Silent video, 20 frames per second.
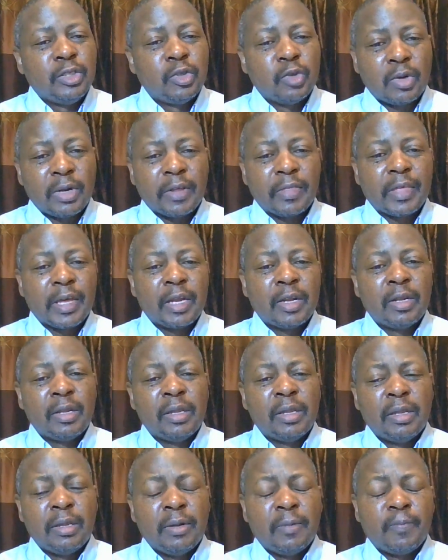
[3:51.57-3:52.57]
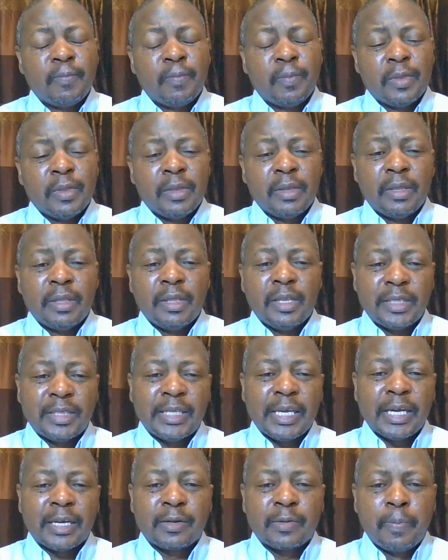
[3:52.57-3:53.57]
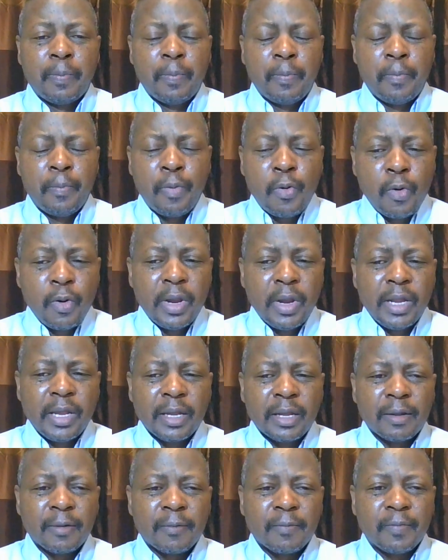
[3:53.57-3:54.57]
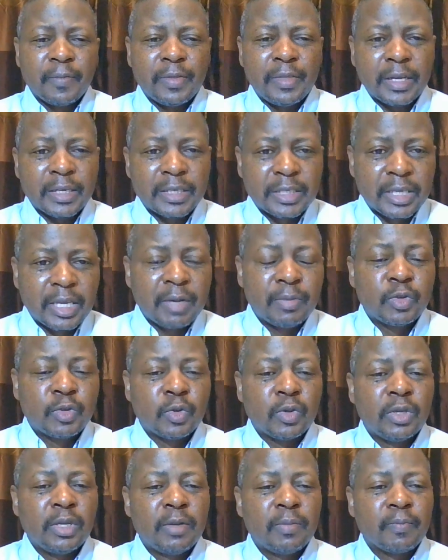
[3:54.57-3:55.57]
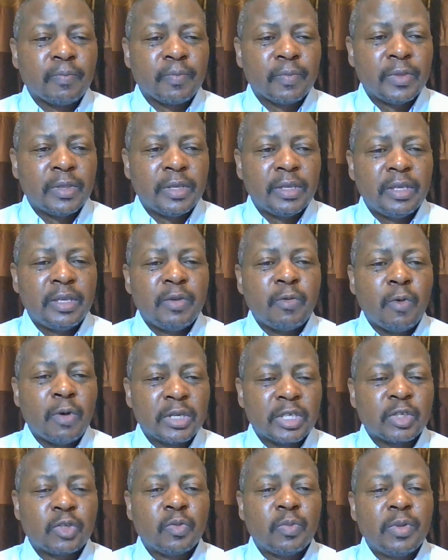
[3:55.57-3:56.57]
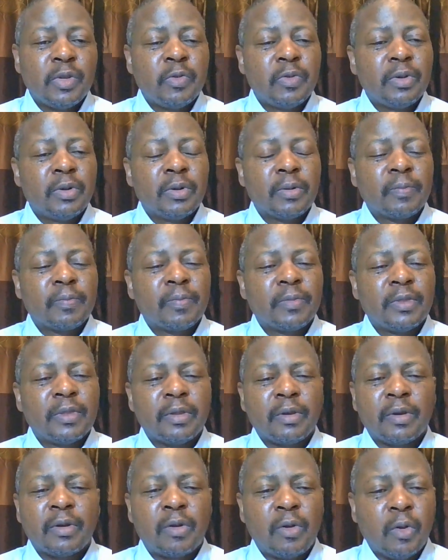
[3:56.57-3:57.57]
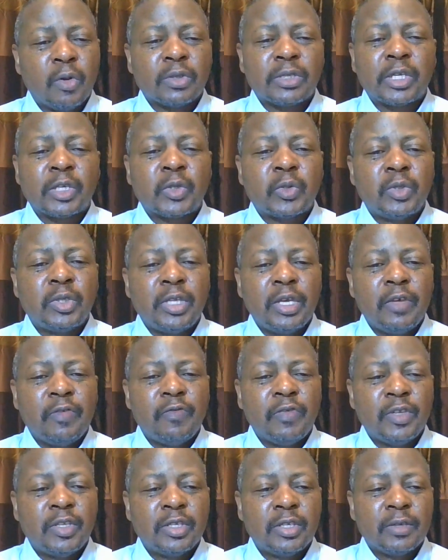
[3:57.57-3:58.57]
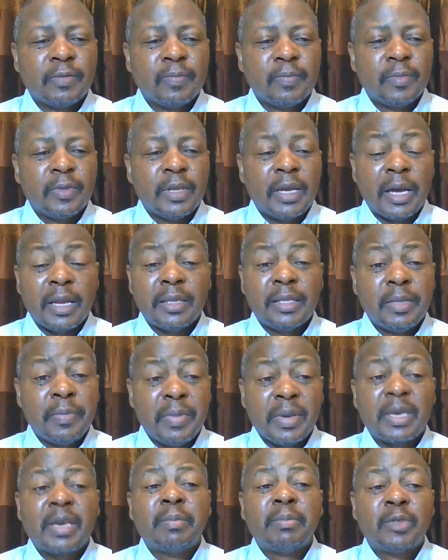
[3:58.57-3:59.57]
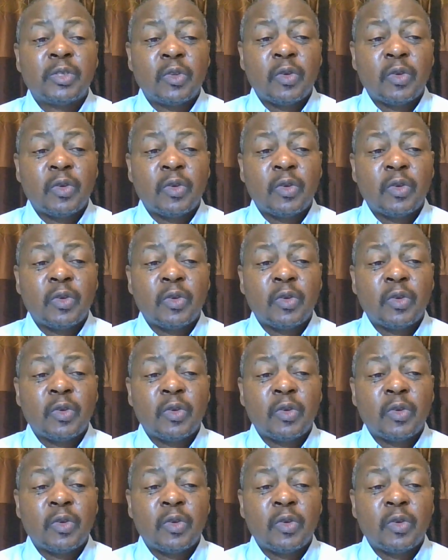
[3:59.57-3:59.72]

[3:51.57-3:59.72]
Jonathan, there's that pulling that came to him. He wanted to be closer to David, and they became